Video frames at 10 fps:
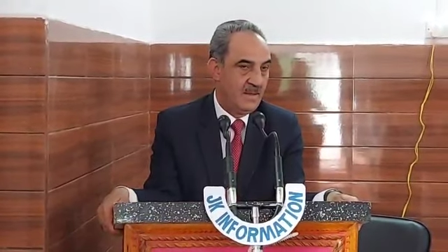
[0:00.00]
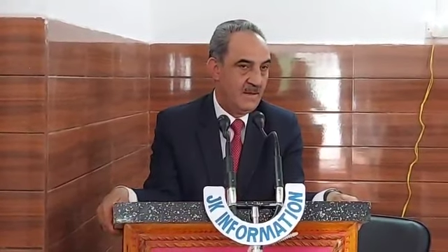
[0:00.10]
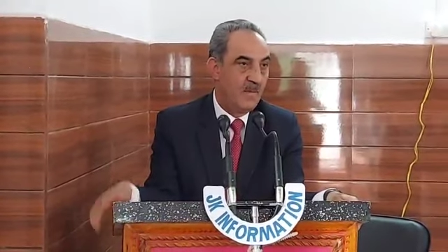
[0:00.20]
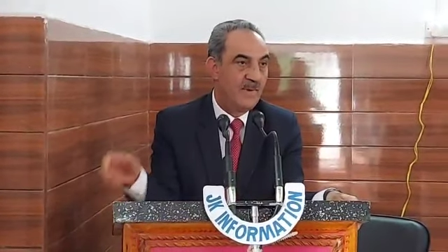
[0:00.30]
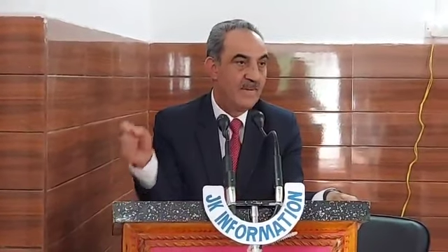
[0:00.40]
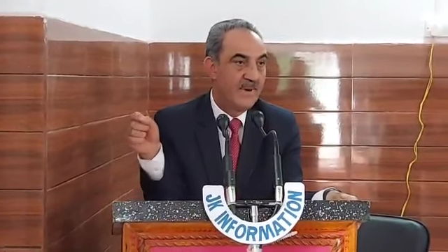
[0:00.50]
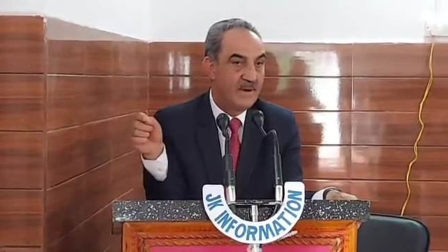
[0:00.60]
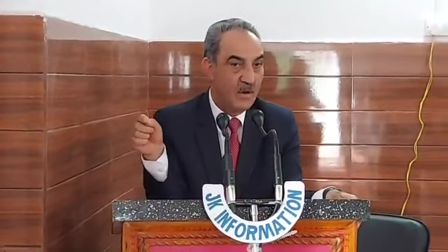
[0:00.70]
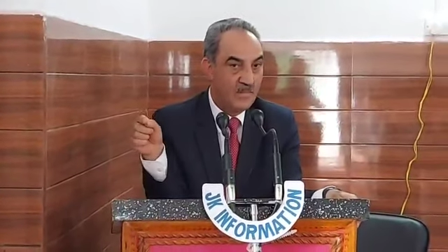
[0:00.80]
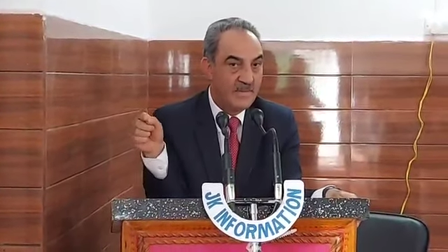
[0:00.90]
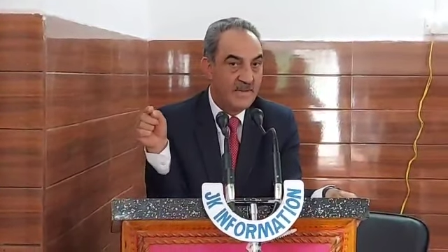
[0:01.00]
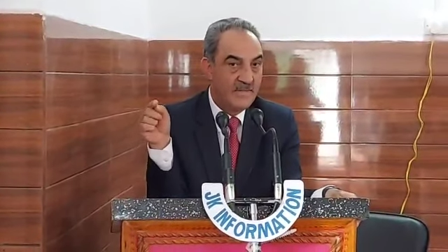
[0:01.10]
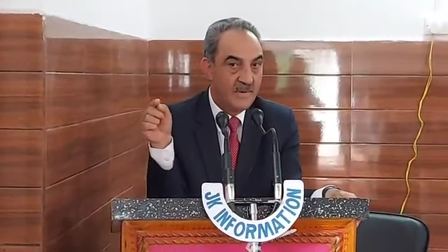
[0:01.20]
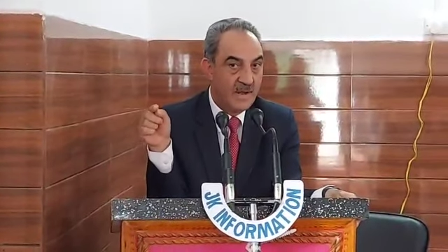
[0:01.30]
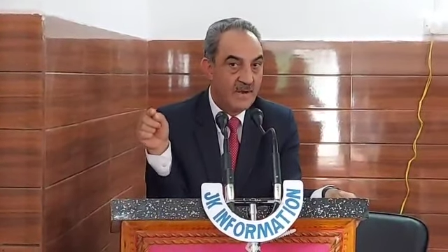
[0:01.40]
Commitment of the
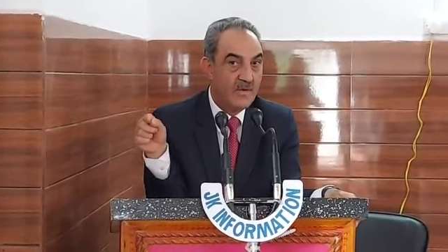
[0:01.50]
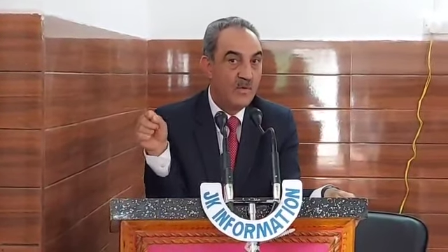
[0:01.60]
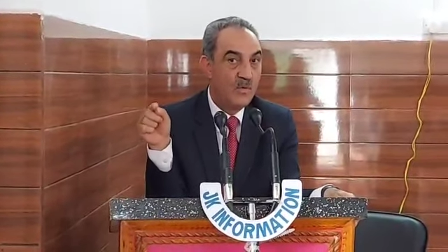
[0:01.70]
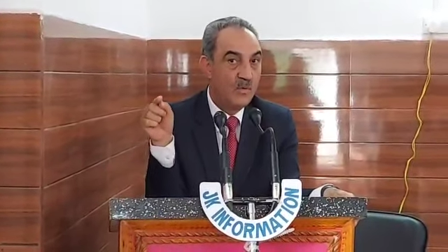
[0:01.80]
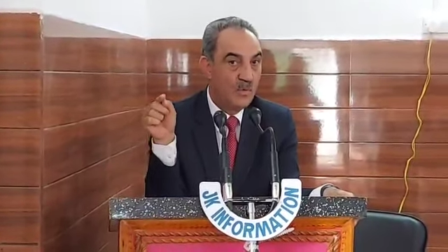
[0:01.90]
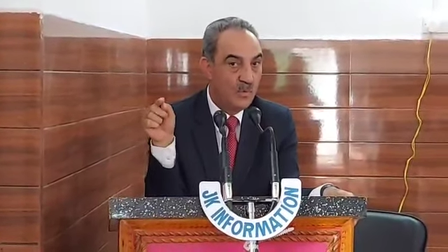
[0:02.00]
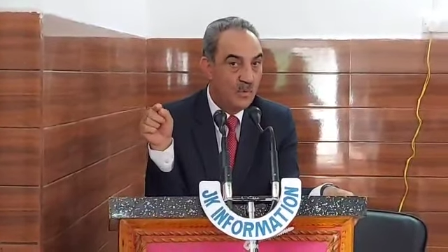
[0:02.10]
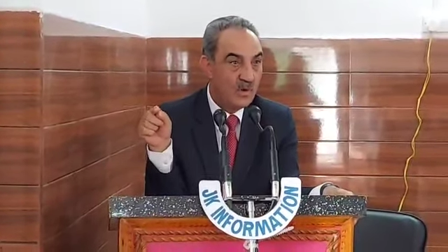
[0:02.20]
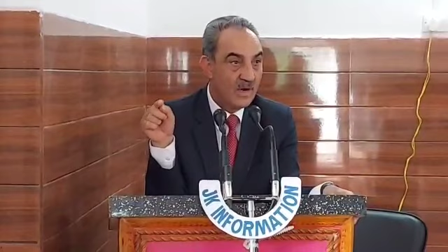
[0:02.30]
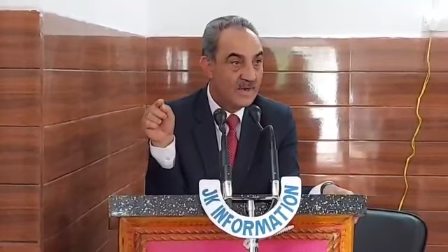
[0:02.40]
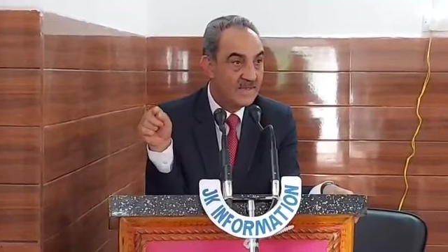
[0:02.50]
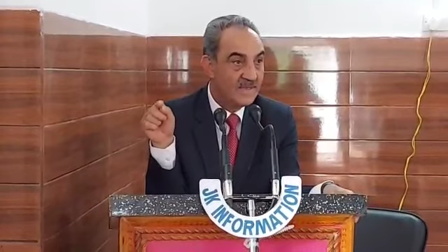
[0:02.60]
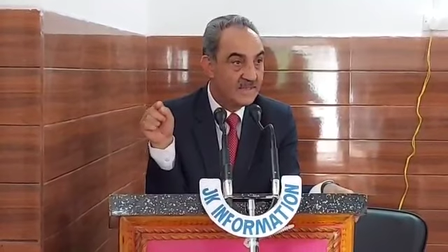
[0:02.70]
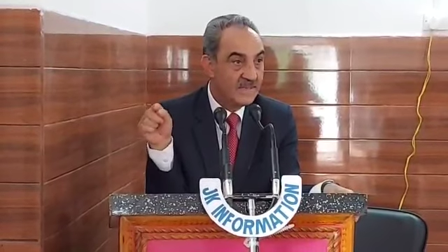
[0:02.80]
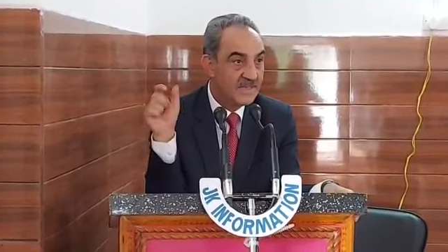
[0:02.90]
one who runs
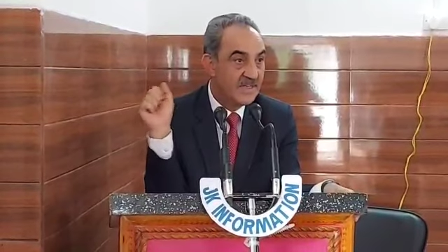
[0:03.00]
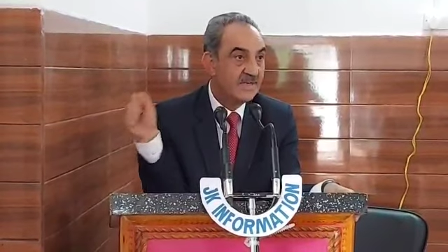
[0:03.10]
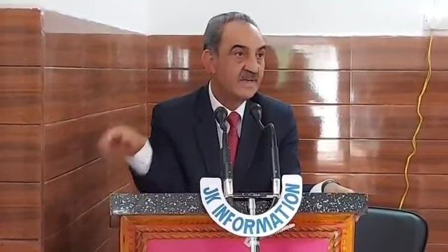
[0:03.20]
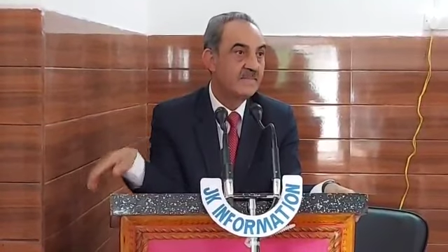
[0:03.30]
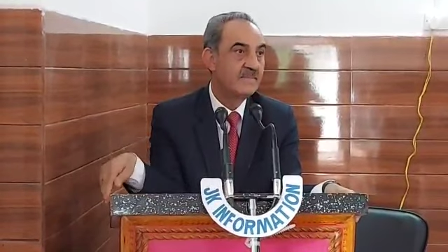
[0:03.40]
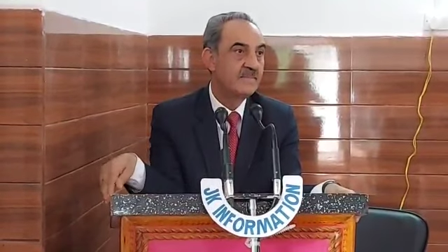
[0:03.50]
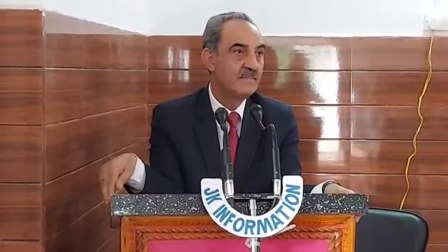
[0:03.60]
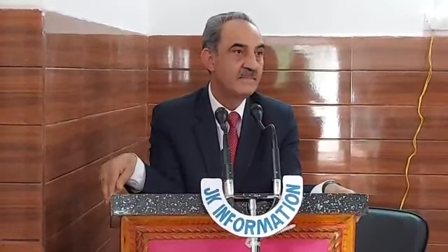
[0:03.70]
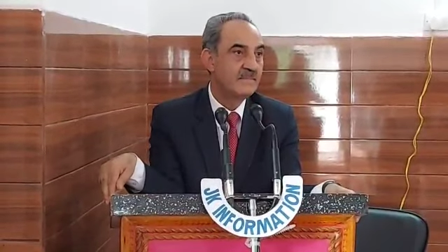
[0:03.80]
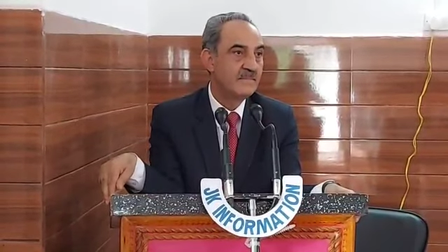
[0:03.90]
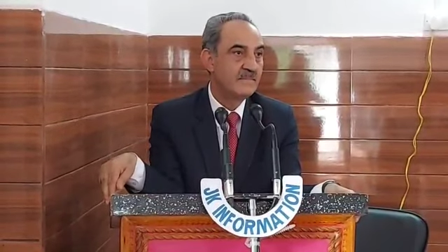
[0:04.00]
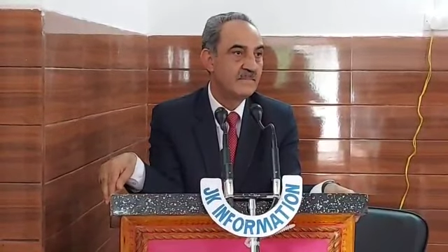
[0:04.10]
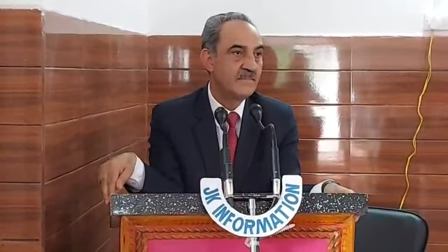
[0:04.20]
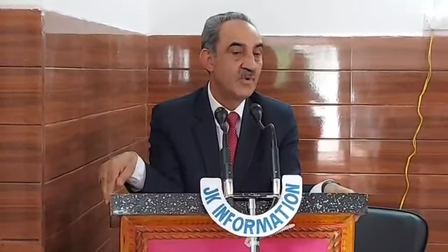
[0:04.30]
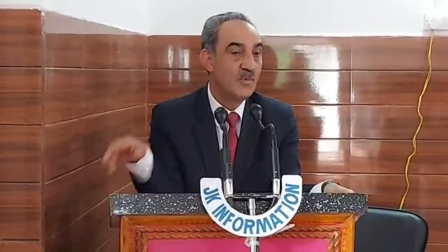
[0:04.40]
this machine,
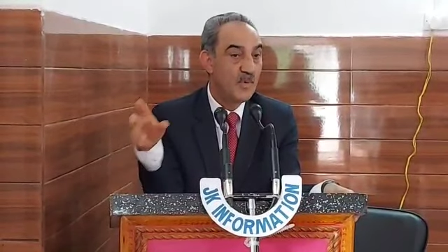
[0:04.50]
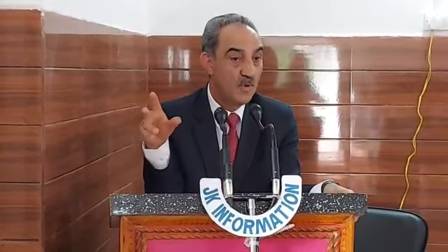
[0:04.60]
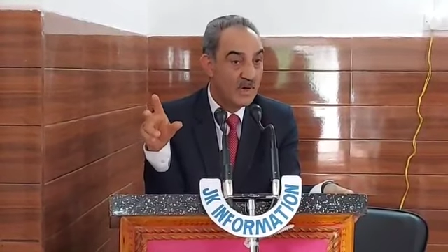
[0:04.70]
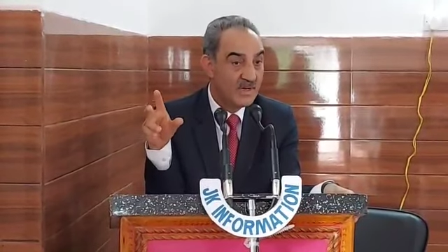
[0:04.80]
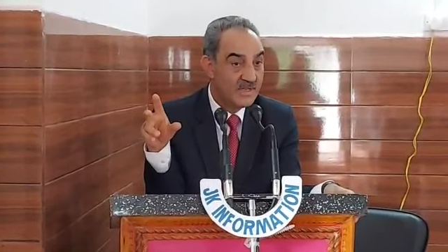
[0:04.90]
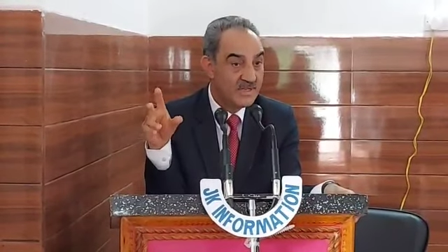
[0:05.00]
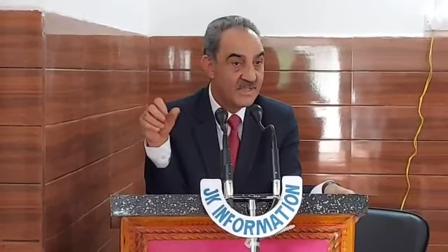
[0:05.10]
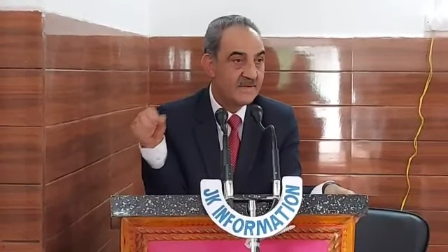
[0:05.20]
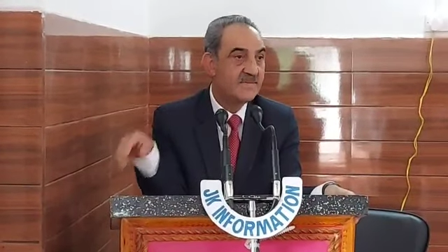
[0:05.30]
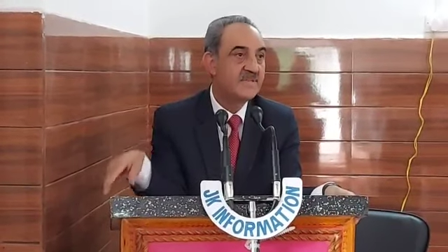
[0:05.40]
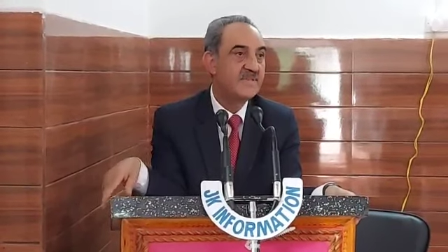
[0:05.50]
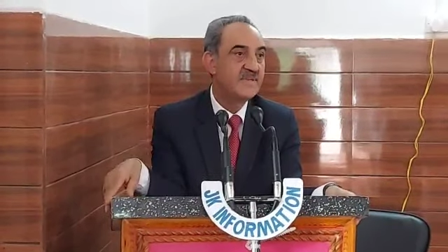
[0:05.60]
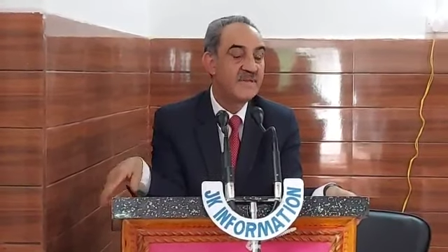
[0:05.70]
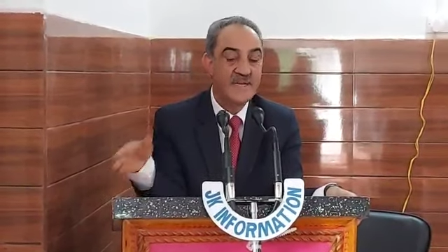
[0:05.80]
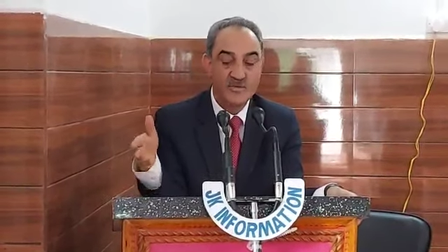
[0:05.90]
who provides this service.
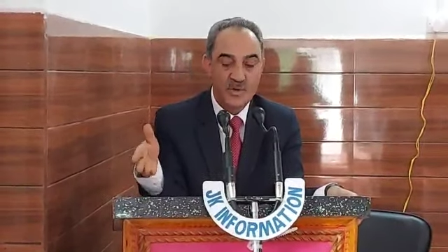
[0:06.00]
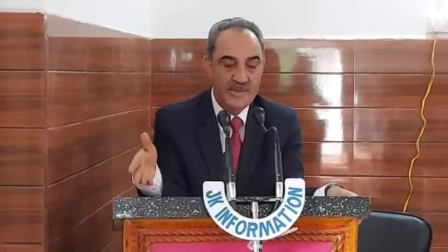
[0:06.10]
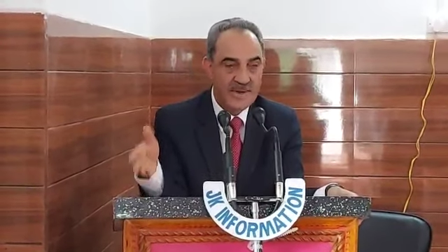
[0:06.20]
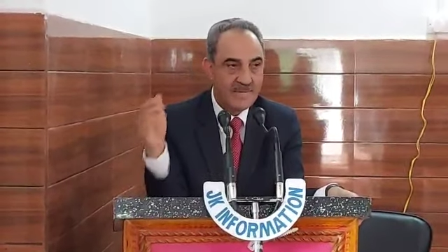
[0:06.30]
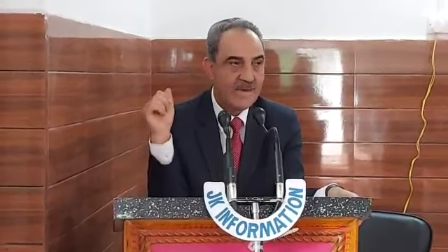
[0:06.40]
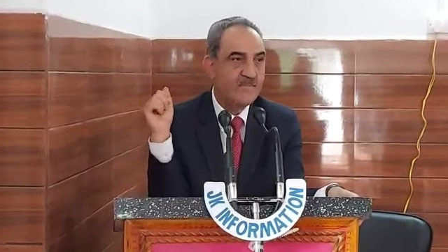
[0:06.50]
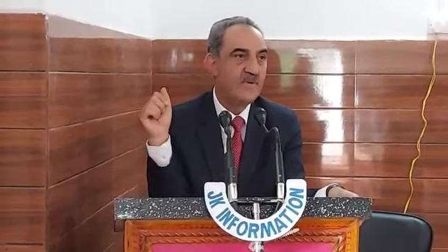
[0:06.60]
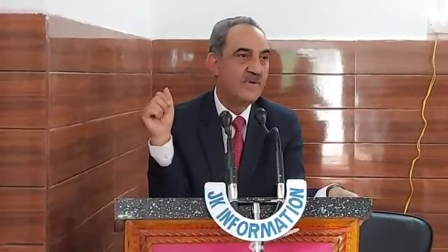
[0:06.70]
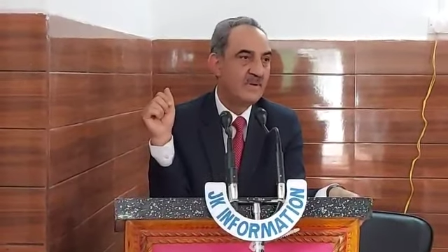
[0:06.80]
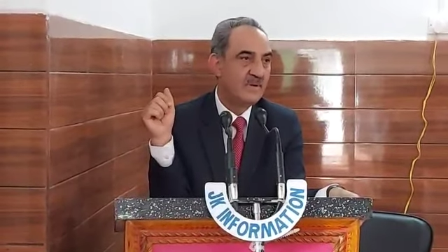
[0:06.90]
He has to remain available.